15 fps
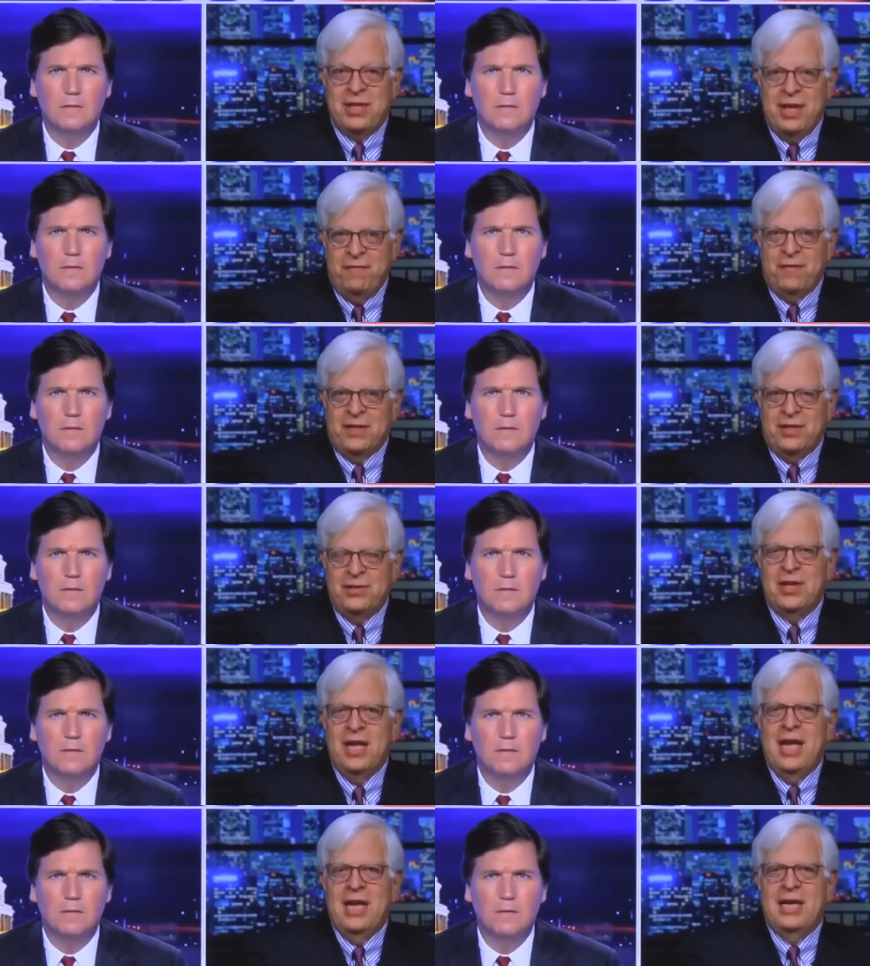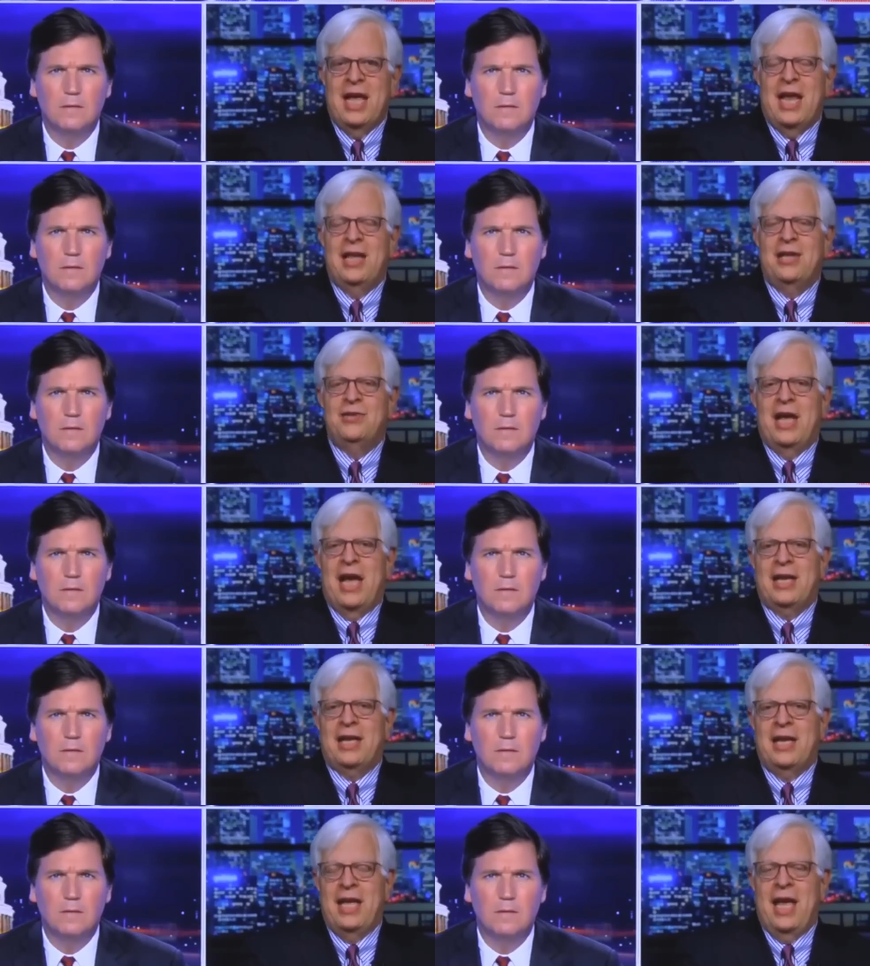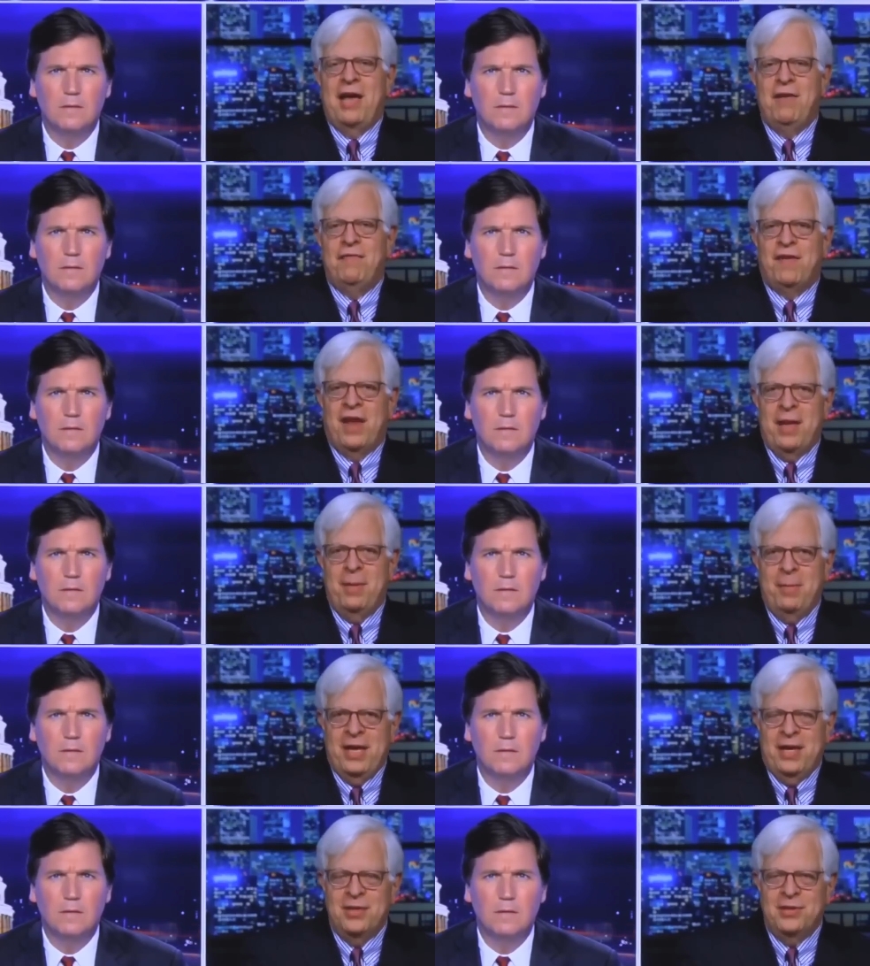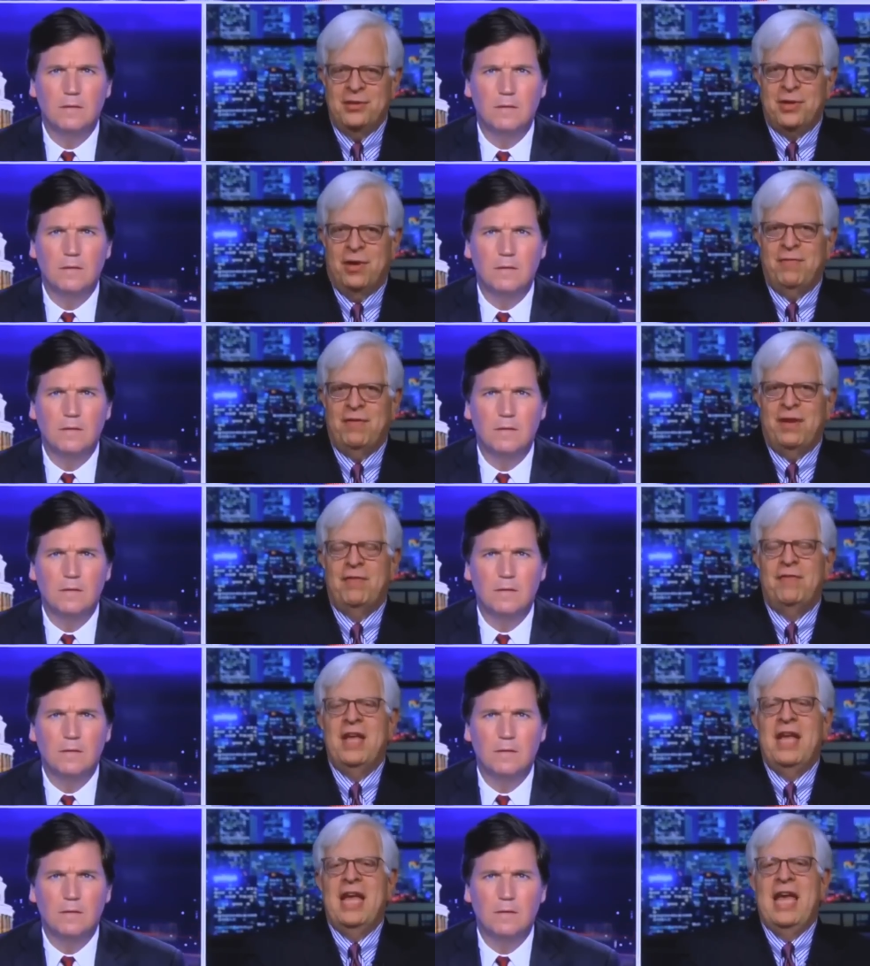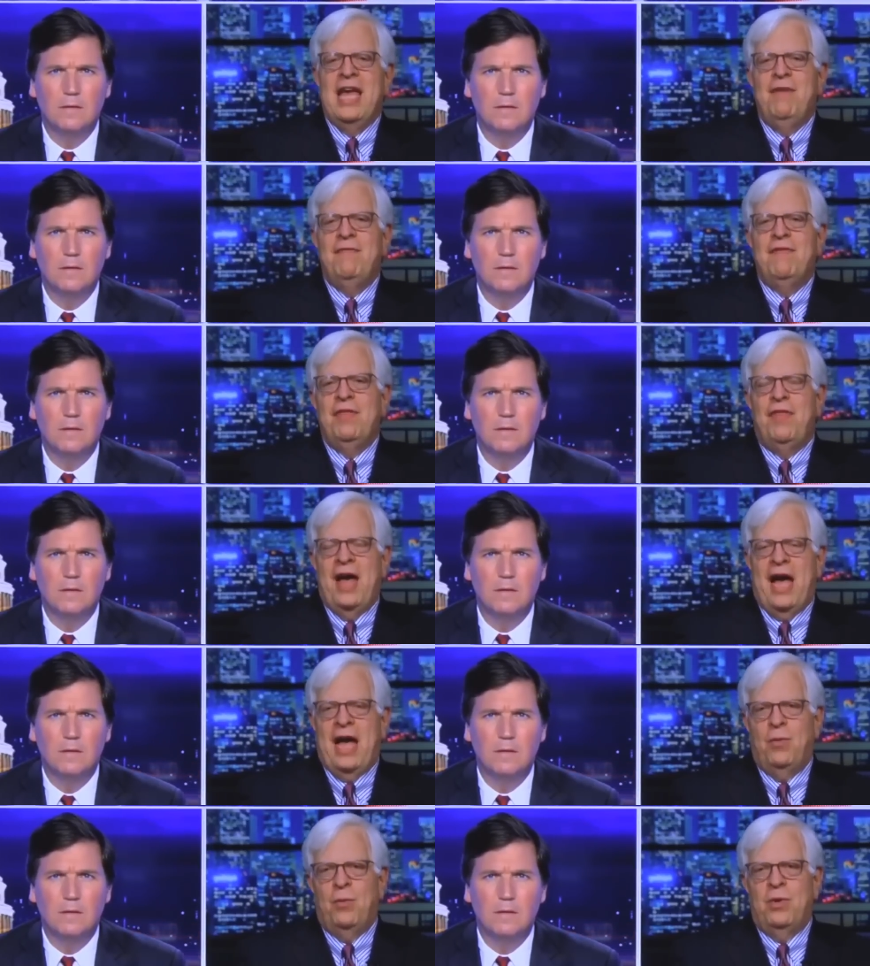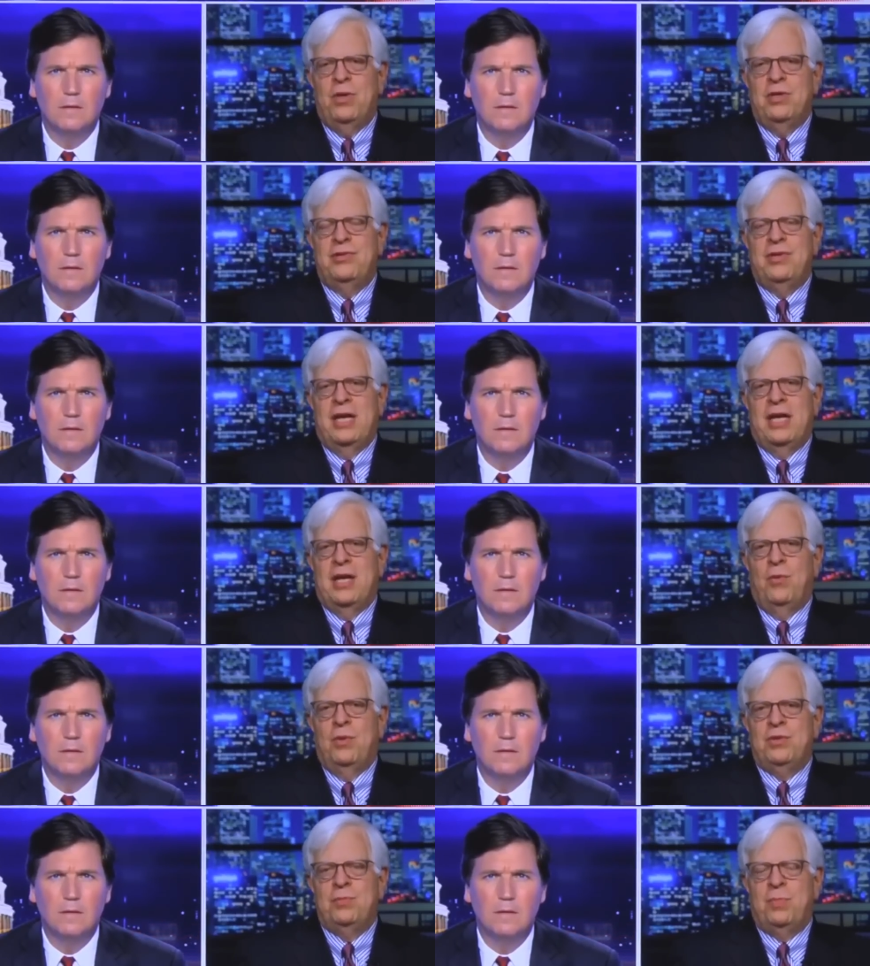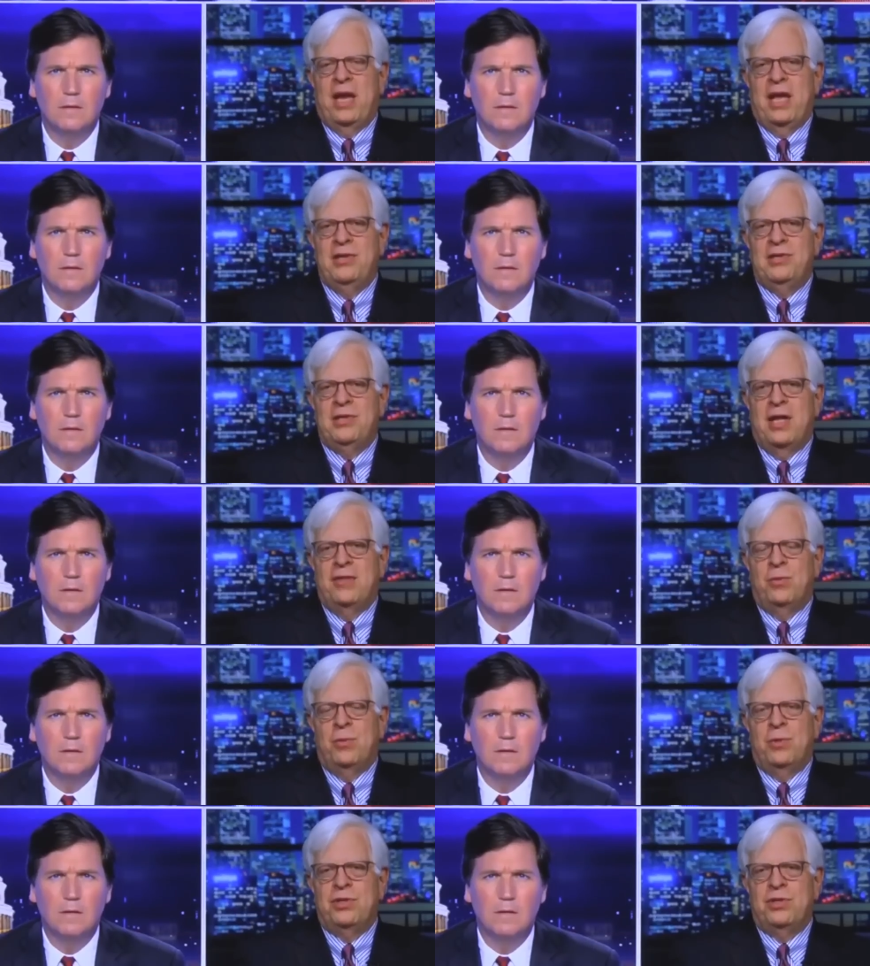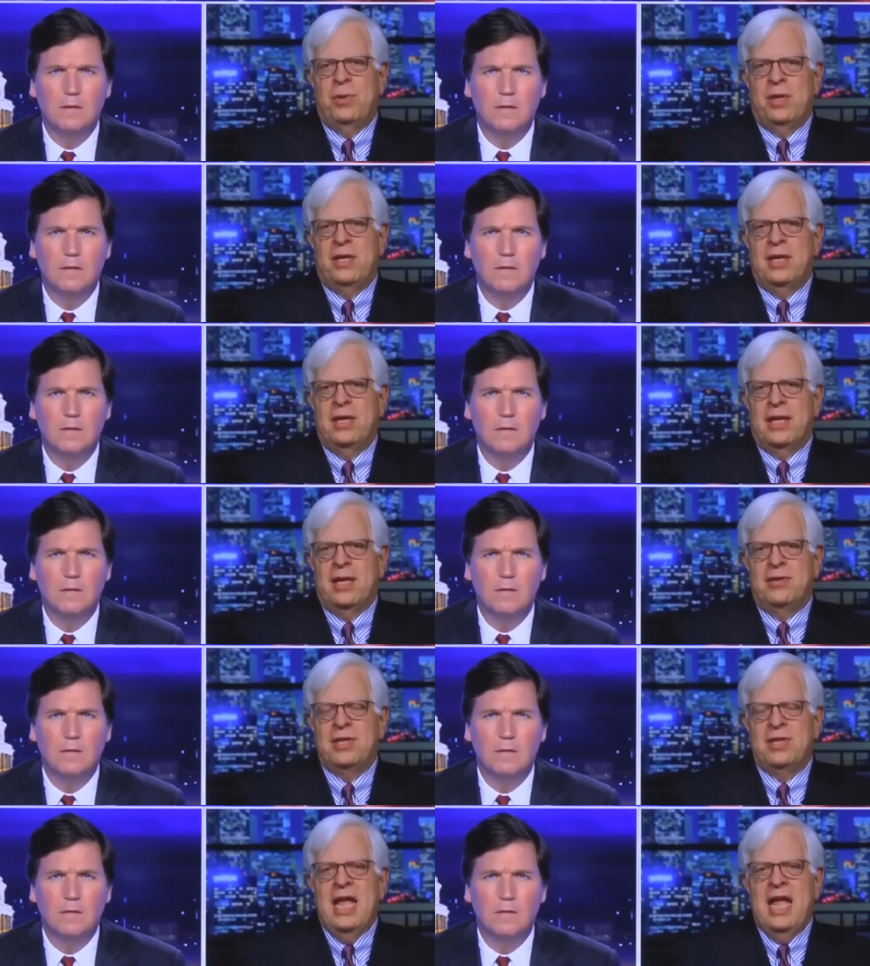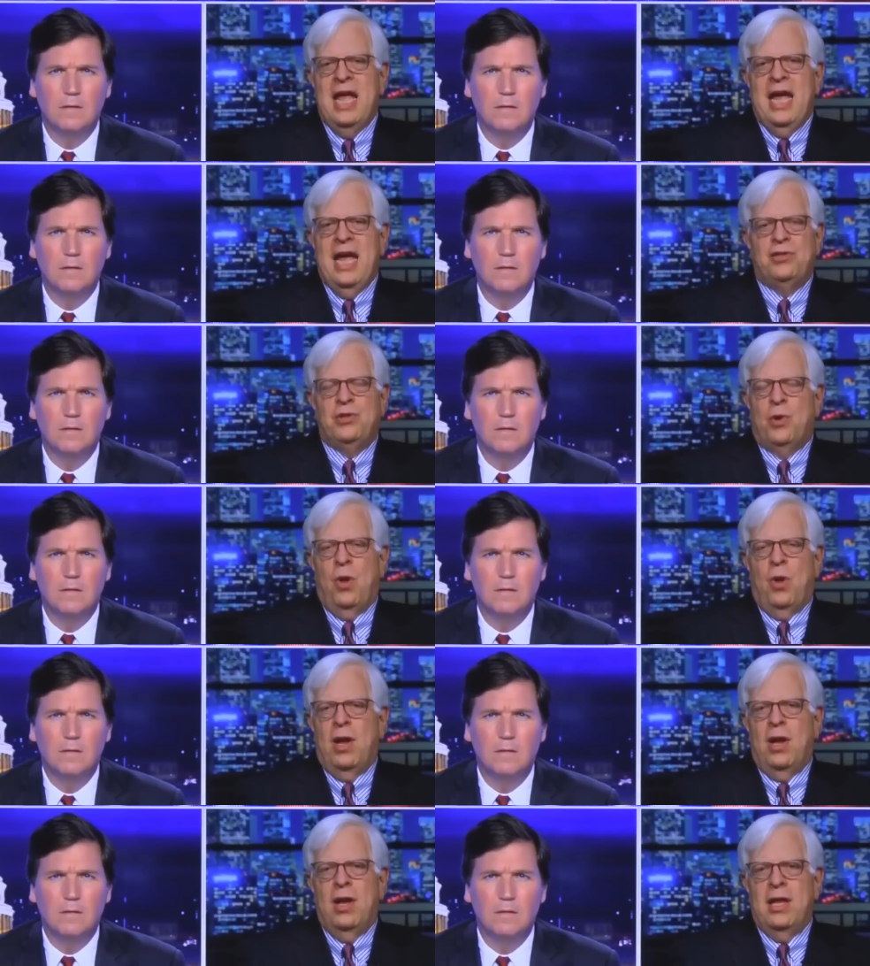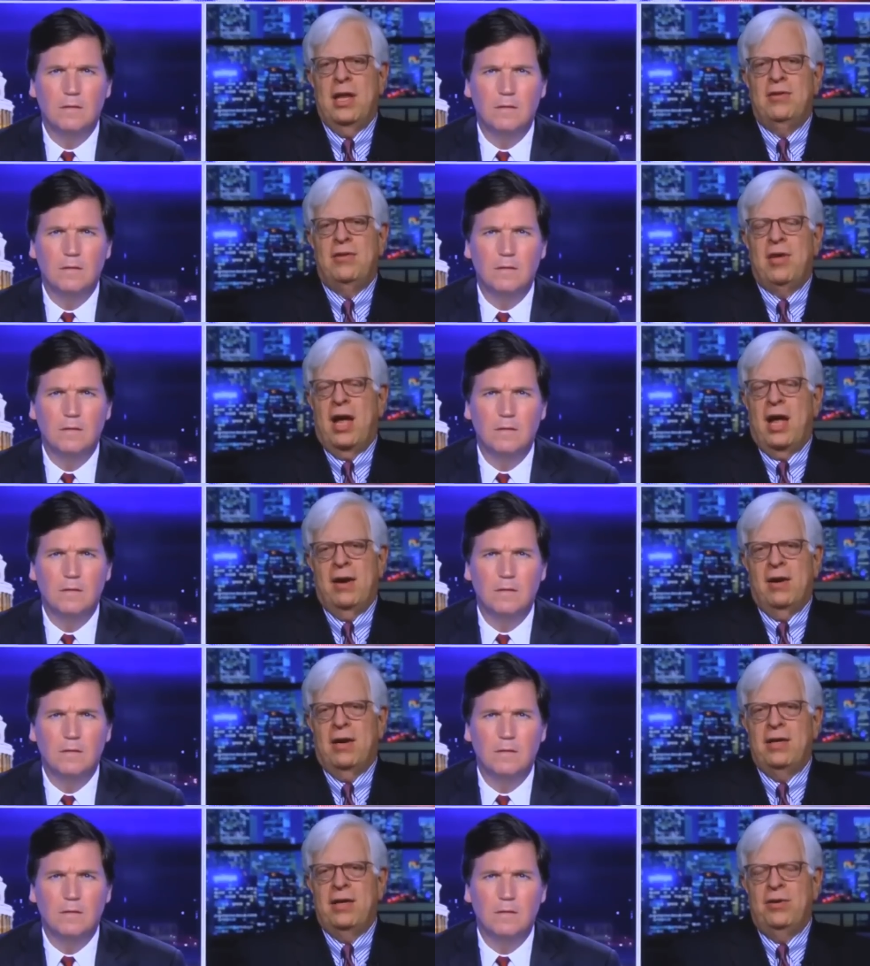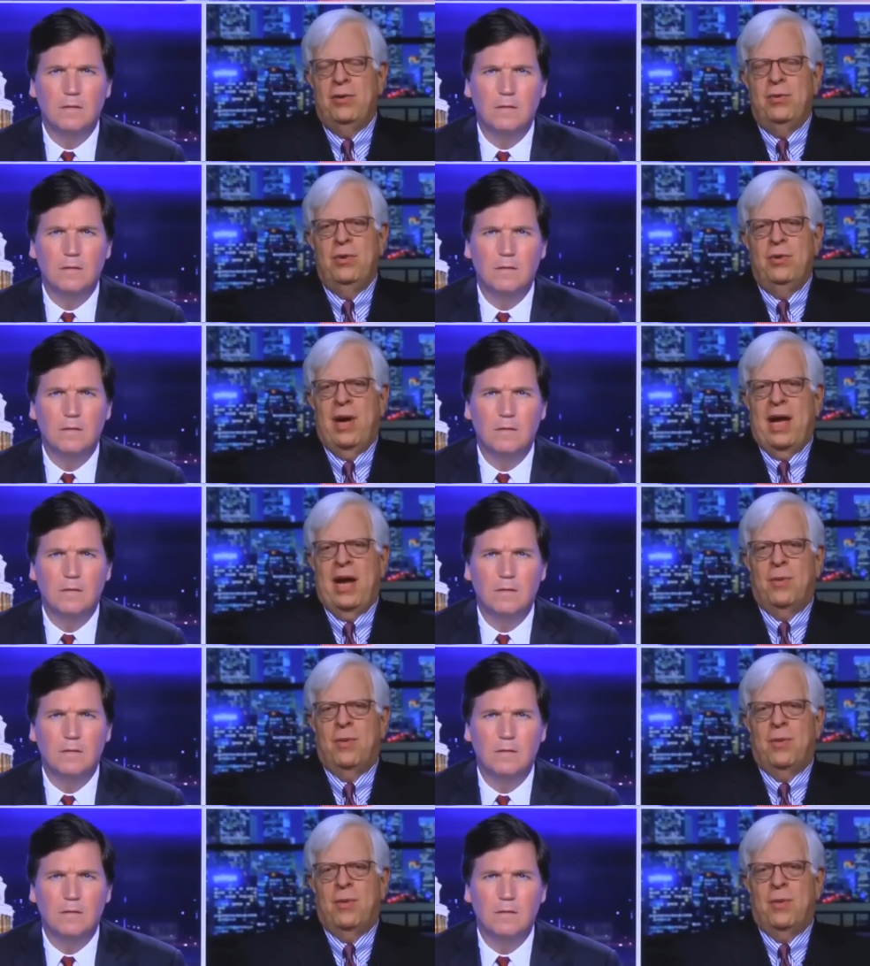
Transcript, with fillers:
Speaker 1: Stephens, not exactly a flaming conservative, even that was, uh, was placed on the restricted list. It's all entirely due to